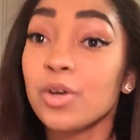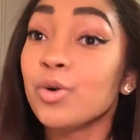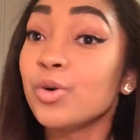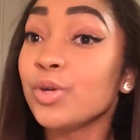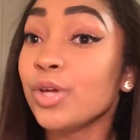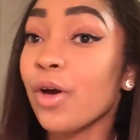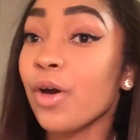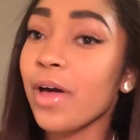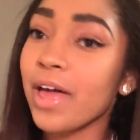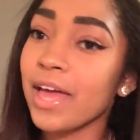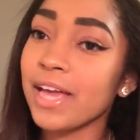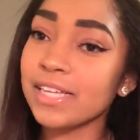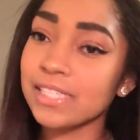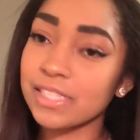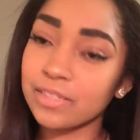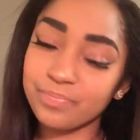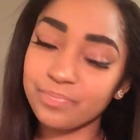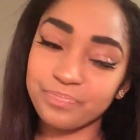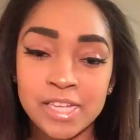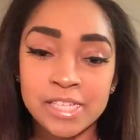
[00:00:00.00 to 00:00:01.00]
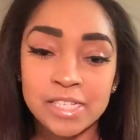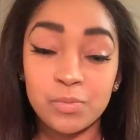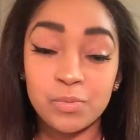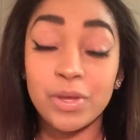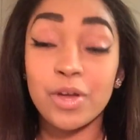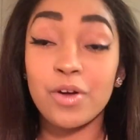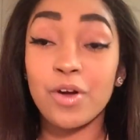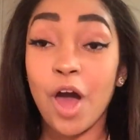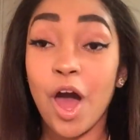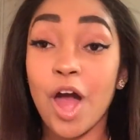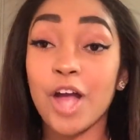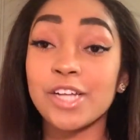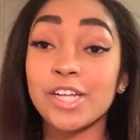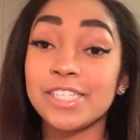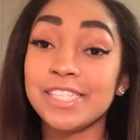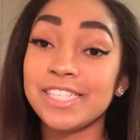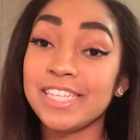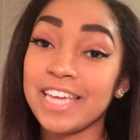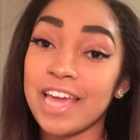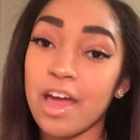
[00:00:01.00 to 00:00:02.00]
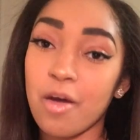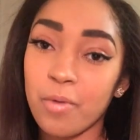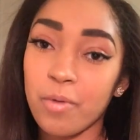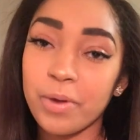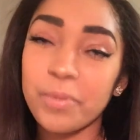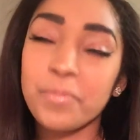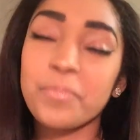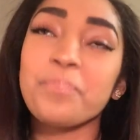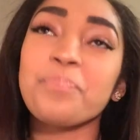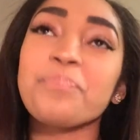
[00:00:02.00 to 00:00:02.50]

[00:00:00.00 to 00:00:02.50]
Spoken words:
Who your ex? We're going to call her Tiara.